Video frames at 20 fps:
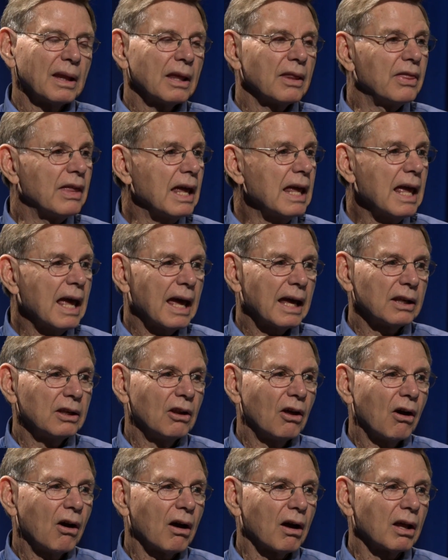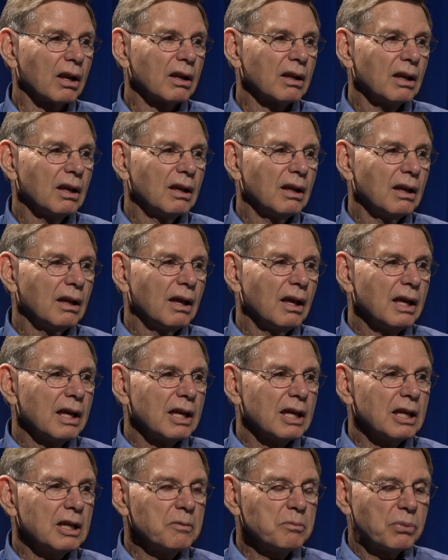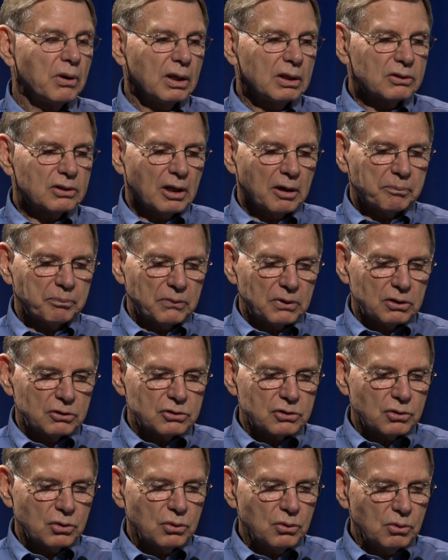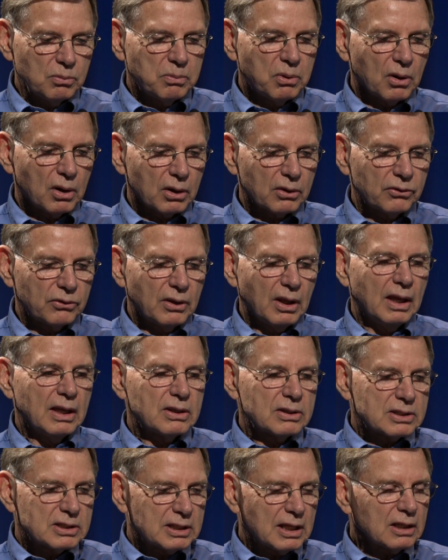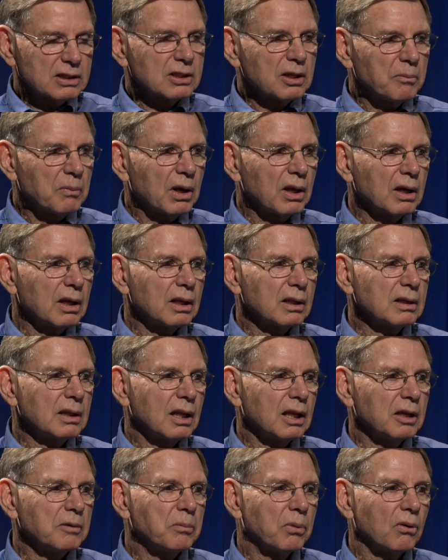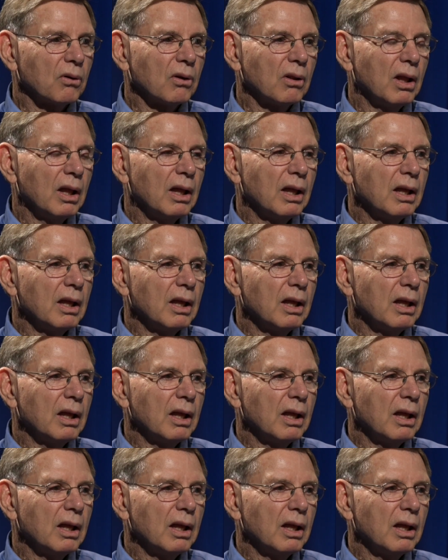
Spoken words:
They had not. He brings up these 2 books, sets them on a table,